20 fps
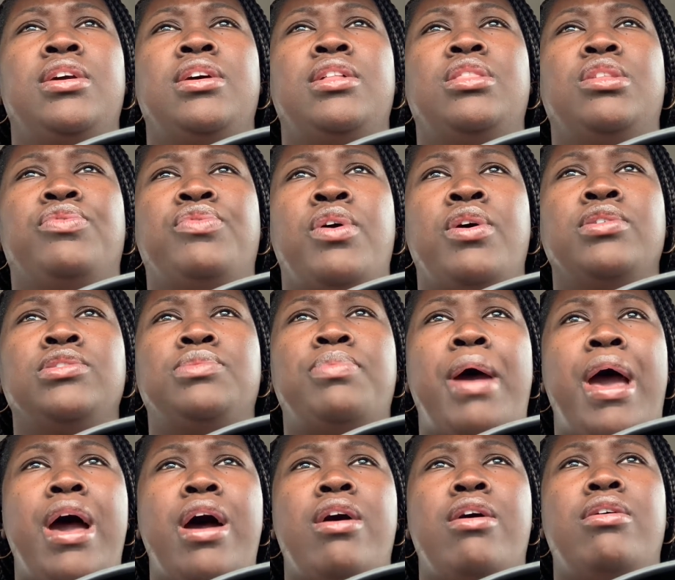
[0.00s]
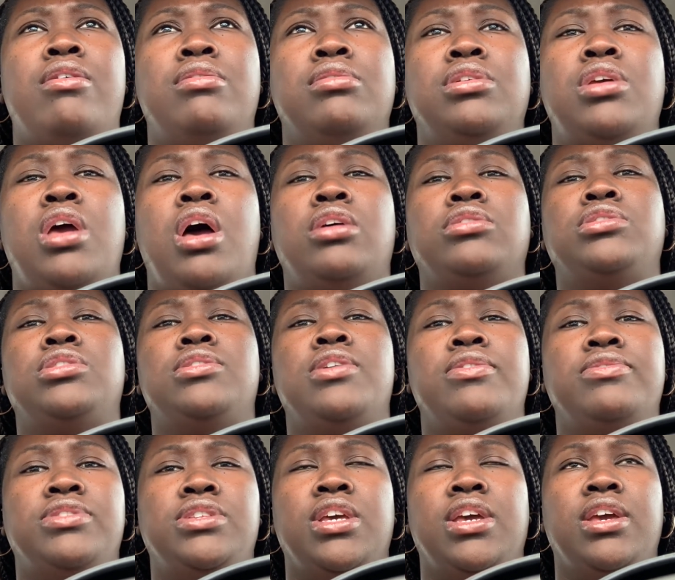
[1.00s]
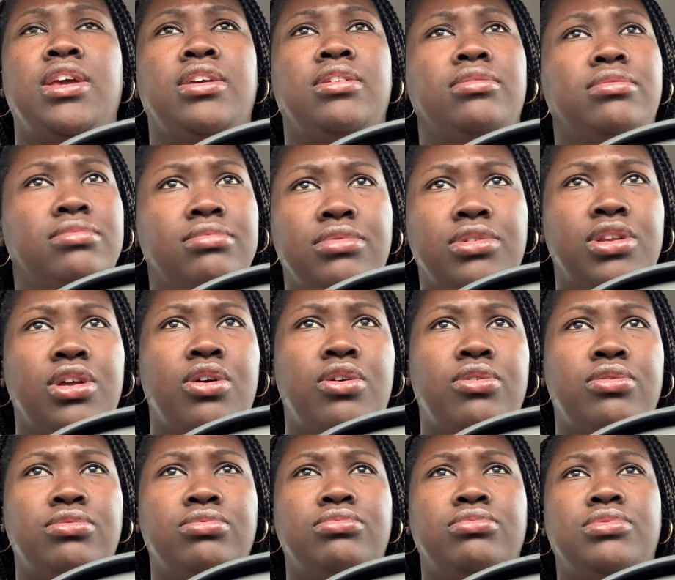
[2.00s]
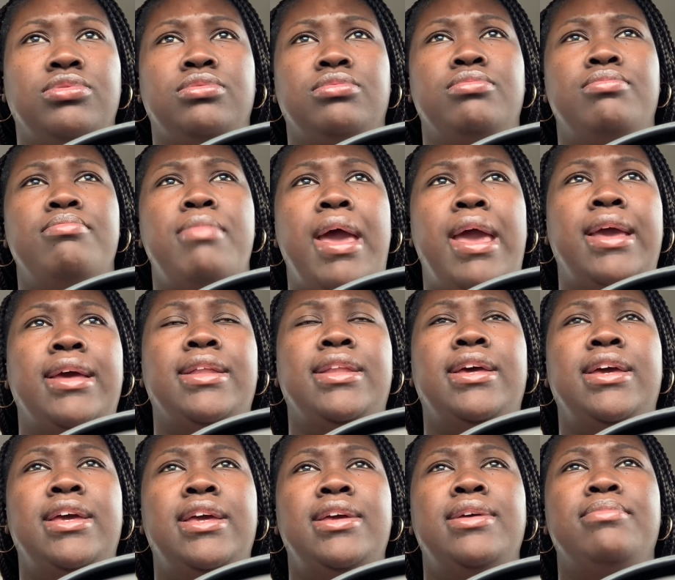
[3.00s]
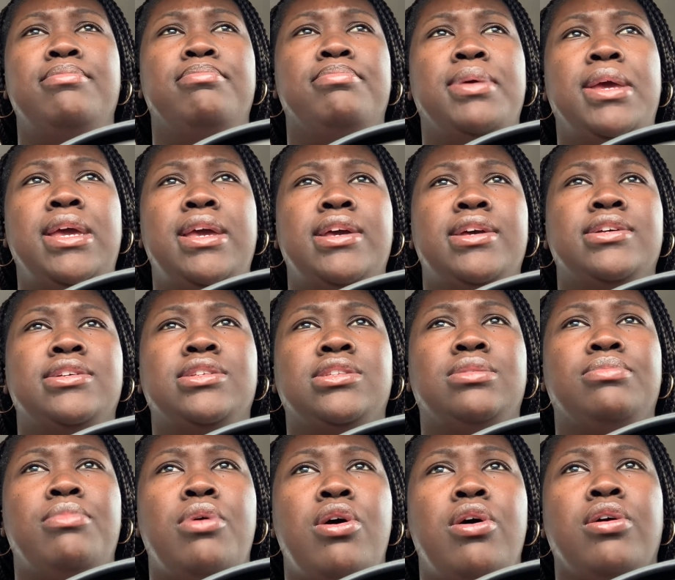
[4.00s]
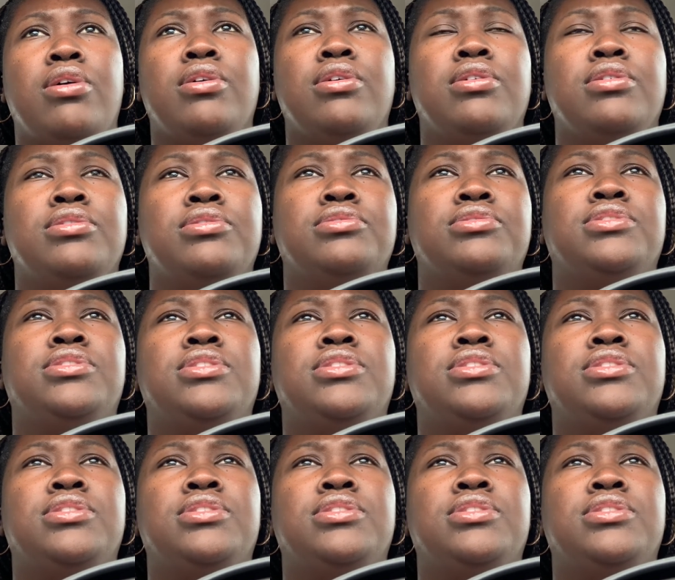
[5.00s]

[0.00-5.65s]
The first pile, y'all should have seen, you know, mainly pens, markers,